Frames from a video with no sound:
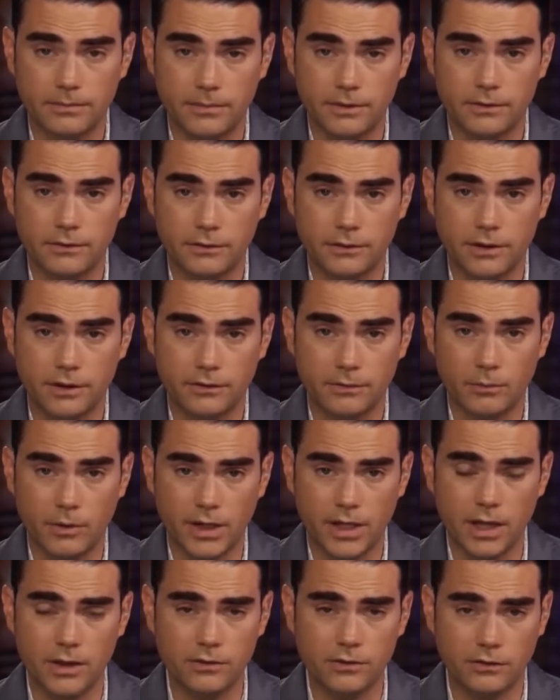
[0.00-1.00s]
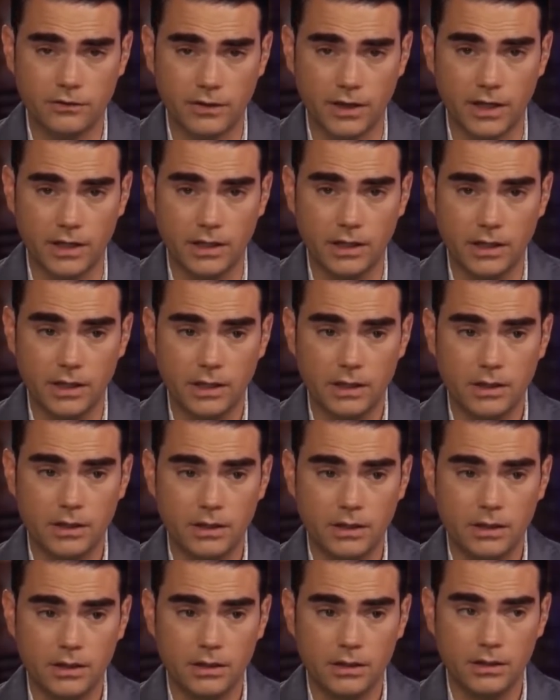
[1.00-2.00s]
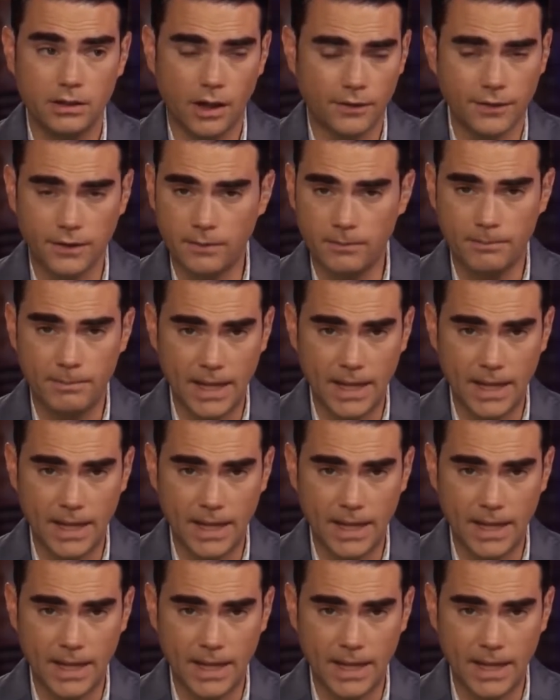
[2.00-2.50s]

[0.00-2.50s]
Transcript: It's so tiresome. Why can't you just say, nothing